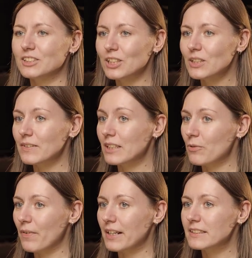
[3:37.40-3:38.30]
This shadow
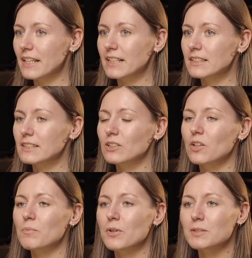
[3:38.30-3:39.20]
interface exists
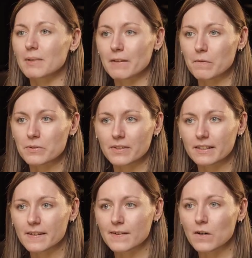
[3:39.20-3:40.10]
on most platforms you
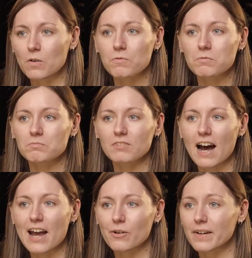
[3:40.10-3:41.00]
can think of:
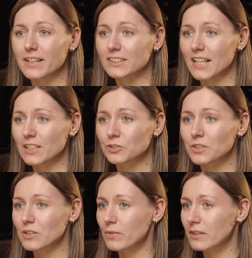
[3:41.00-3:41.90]
iOS,
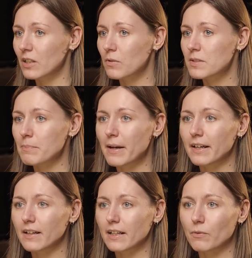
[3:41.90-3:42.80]
Android, Windows,
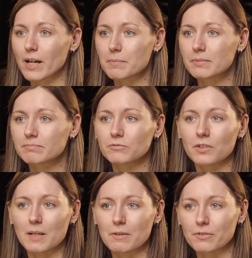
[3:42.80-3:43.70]
Mac, and web,
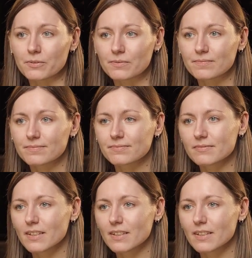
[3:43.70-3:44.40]
to name a few.